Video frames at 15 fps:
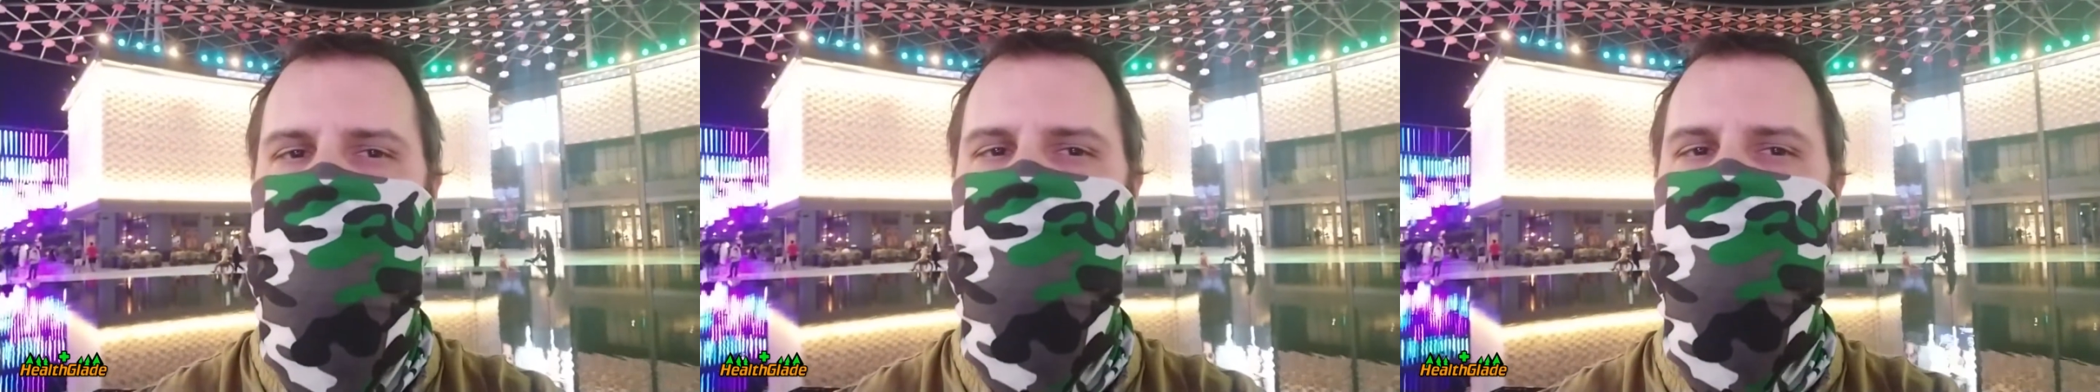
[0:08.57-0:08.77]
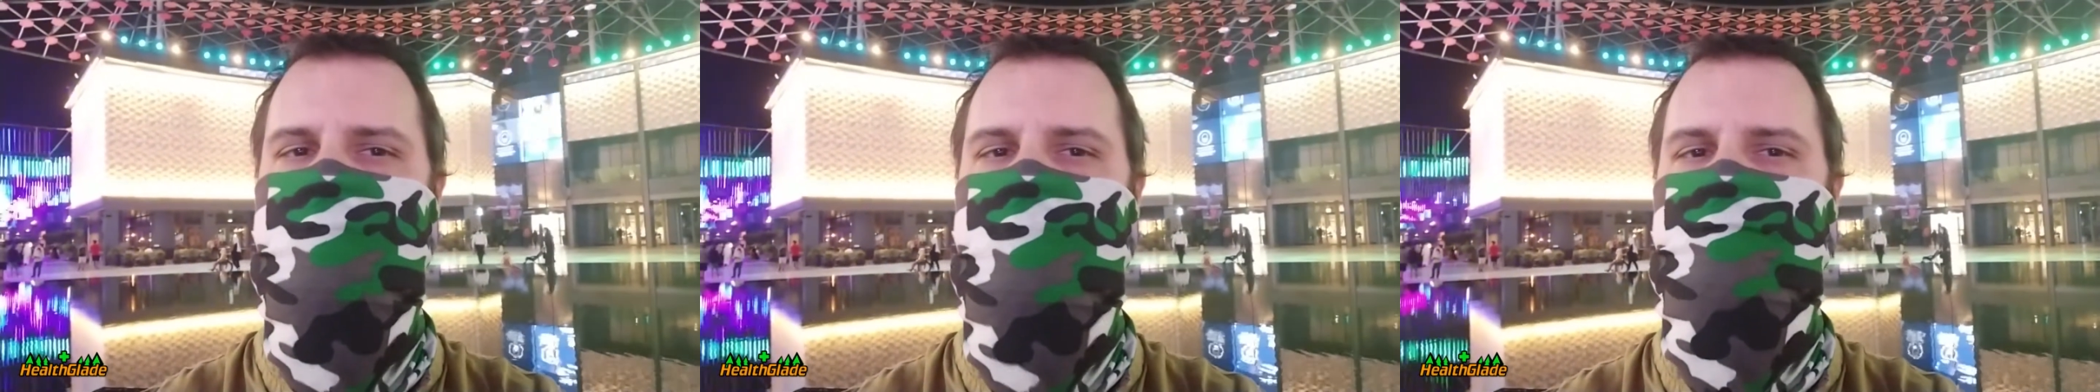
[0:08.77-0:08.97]

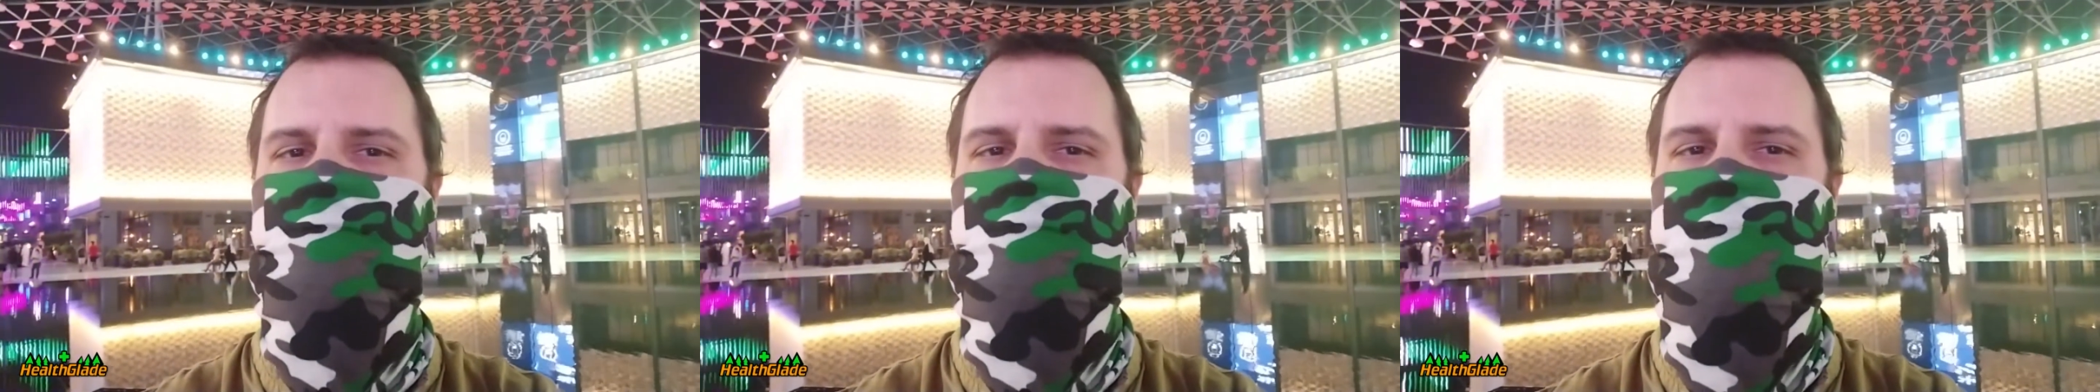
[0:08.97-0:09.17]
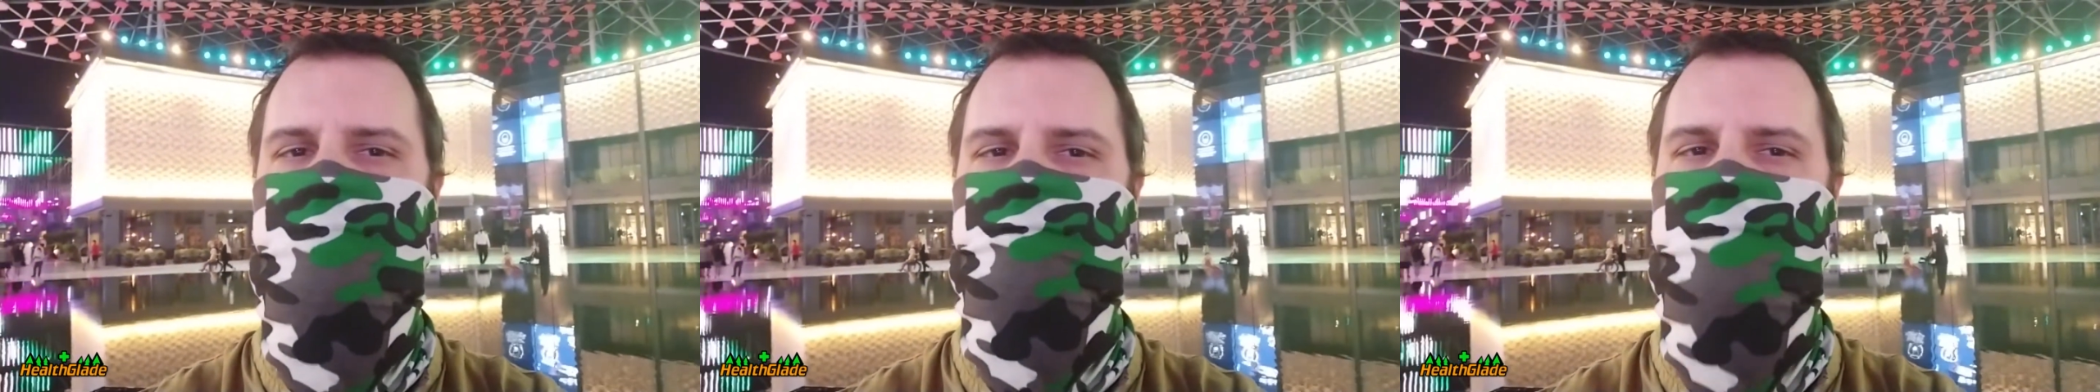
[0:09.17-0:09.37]
It's
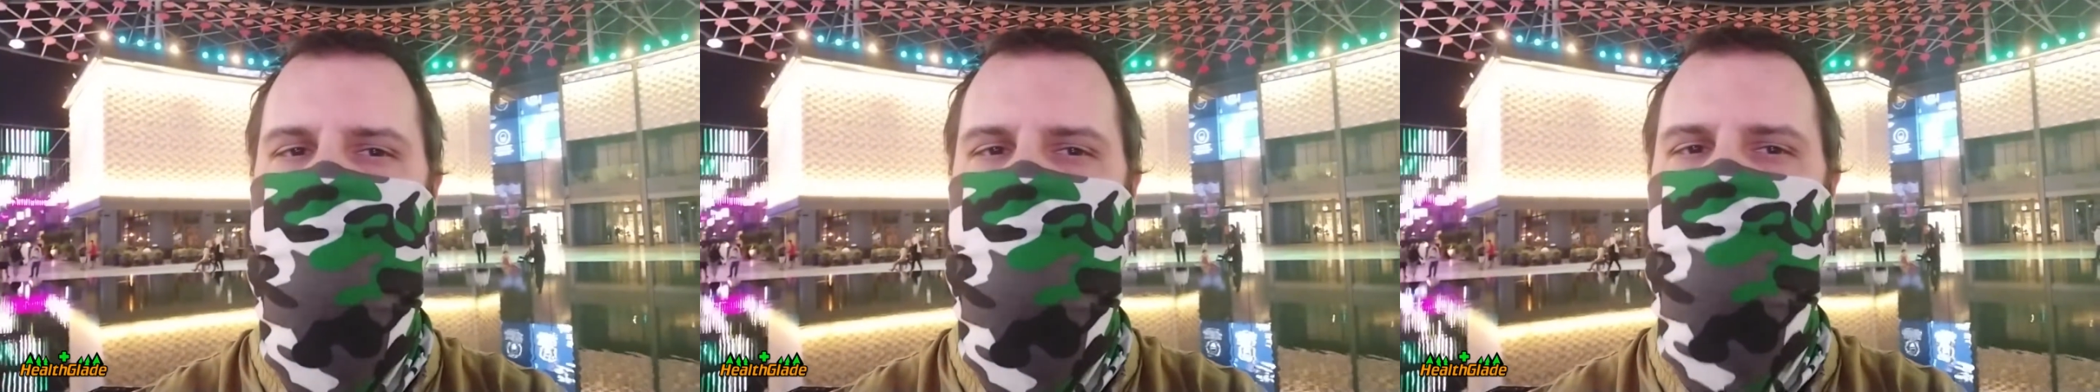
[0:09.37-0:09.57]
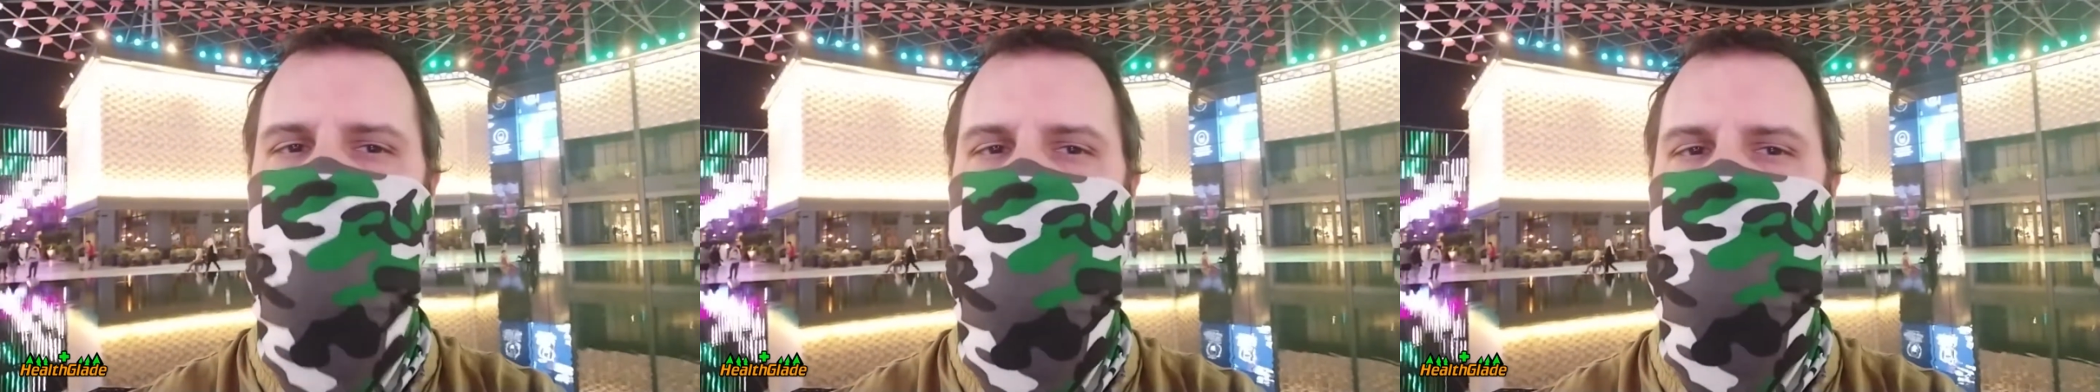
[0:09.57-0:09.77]
even been
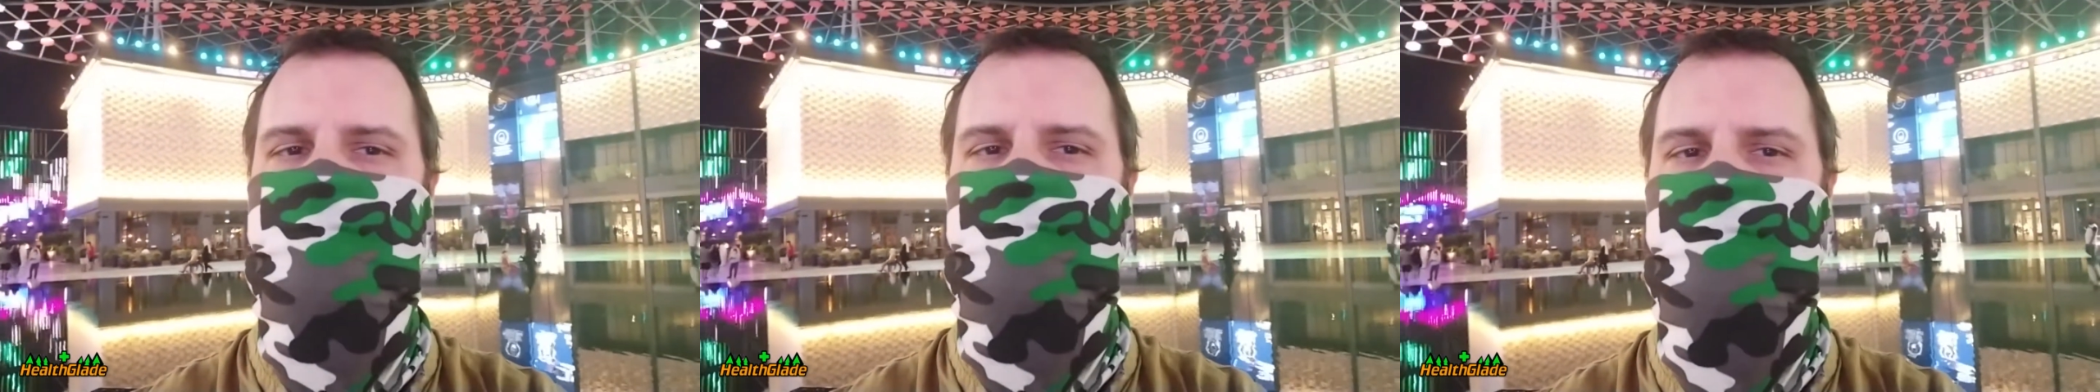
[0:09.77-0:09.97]
written about